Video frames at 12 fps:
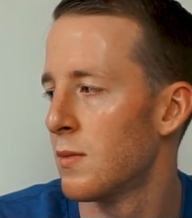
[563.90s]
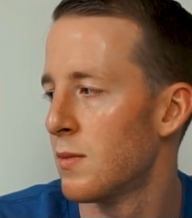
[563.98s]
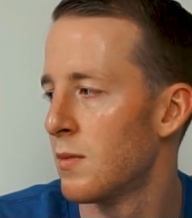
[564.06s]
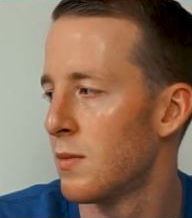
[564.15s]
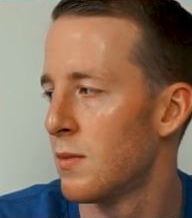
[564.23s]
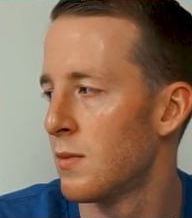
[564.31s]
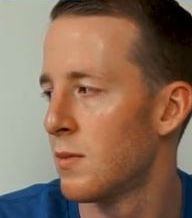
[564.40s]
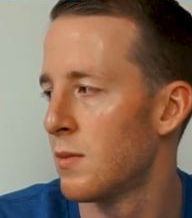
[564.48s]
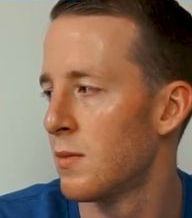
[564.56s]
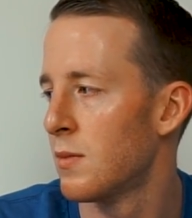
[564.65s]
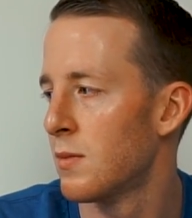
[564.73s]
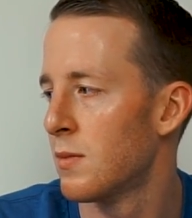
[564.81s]

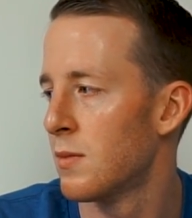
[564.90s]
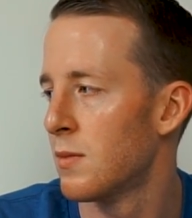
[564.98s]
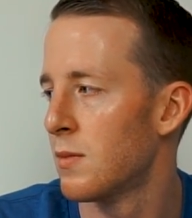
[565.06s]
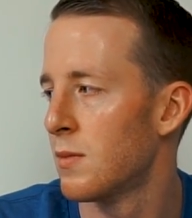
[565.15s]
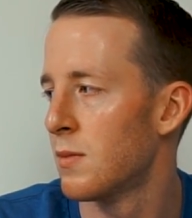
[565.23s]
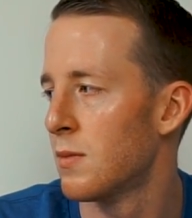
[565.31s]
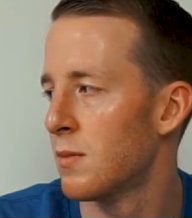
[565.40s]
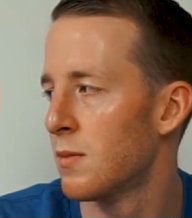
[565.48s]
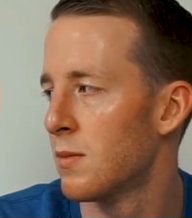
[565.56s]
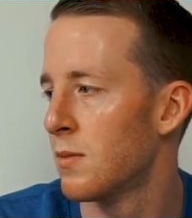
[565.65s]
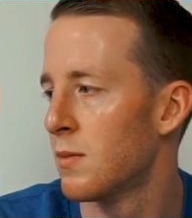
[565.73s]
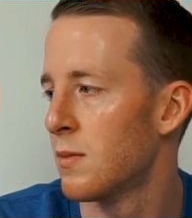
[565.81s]

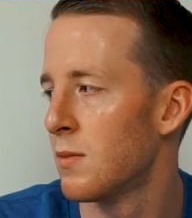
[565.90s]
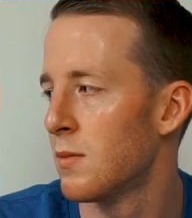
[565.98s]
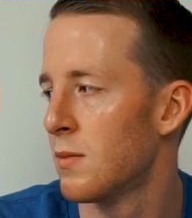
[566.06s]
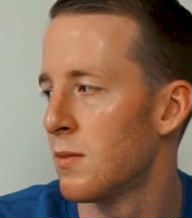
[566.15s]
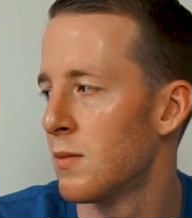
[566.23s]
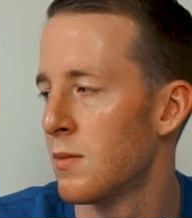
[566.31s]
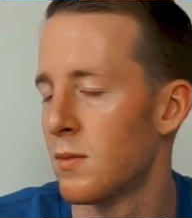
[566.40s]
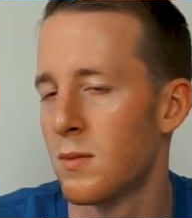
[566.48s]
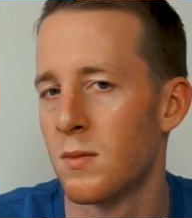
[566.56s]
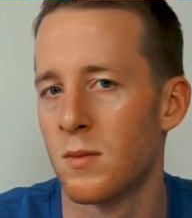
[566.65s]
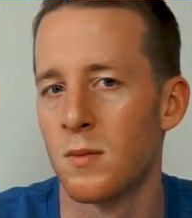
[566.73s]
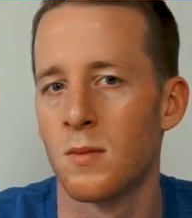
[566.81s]

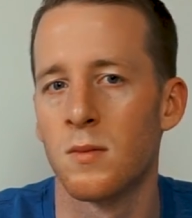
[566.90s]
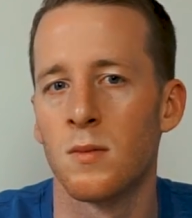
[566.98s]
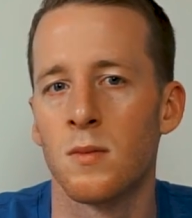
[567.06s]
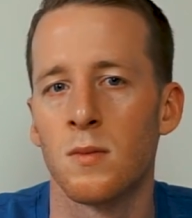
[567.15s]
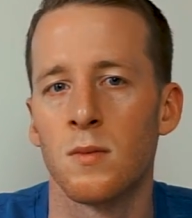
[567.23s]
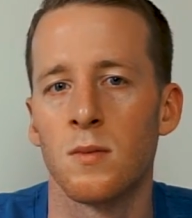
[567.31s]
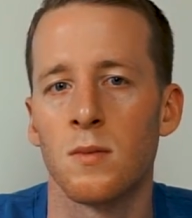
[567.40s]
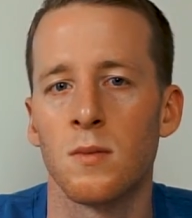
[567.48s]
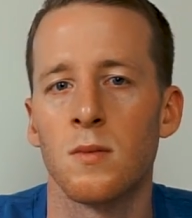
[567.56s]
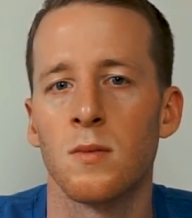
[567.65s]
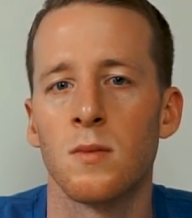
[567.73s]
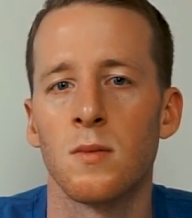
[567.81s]

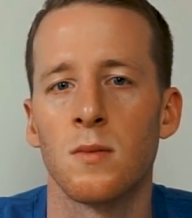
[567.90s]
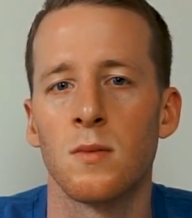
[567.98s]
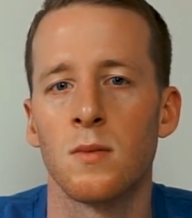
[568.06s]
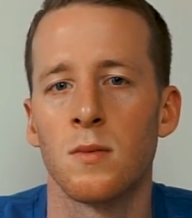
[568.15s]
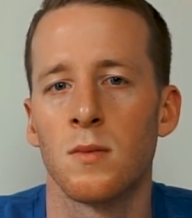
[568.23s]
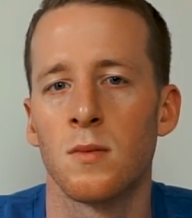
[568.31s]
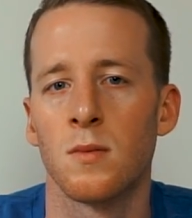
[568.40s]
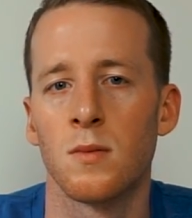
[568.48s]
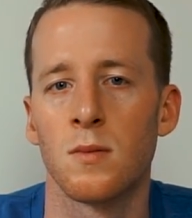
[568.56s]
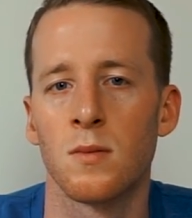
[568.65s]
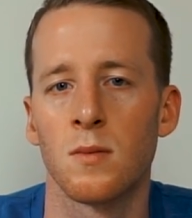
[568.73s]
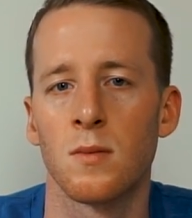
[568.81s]

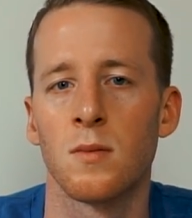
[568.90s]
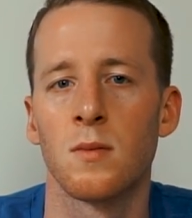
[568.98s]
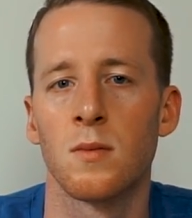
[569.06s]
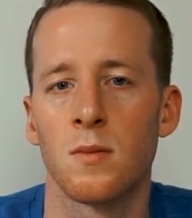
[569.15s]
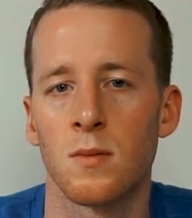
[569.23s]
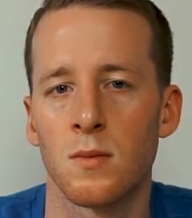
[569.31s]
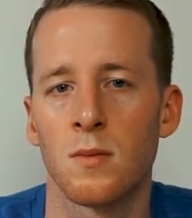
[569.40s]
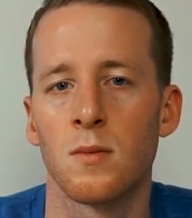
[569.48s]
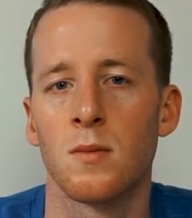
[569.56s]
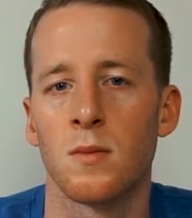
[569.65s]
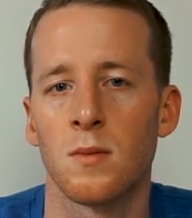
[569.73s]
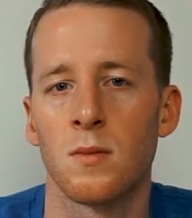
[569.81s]

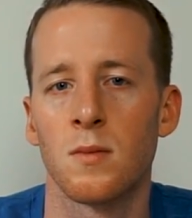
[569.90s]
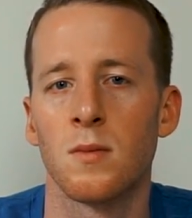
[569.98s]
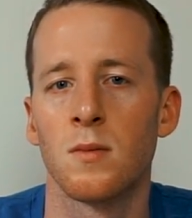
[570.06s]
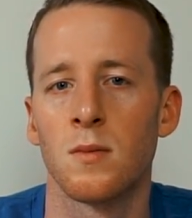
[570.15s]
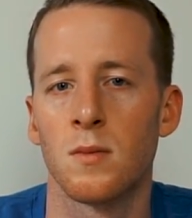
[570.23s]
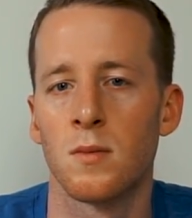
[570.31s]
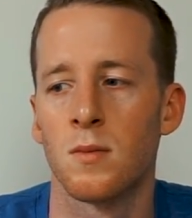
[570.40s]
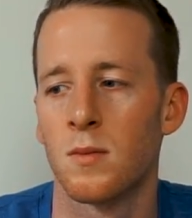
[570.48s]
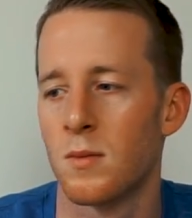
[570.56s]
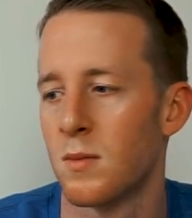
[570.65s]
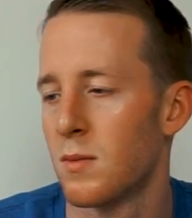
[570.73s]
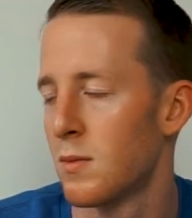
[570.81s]

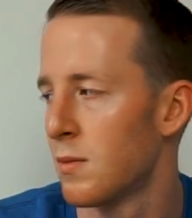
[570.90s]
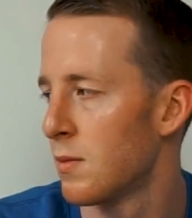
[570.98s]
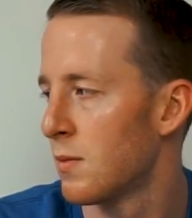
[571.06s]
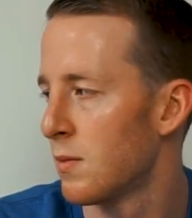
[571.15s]
No words are spoken by the person on screen.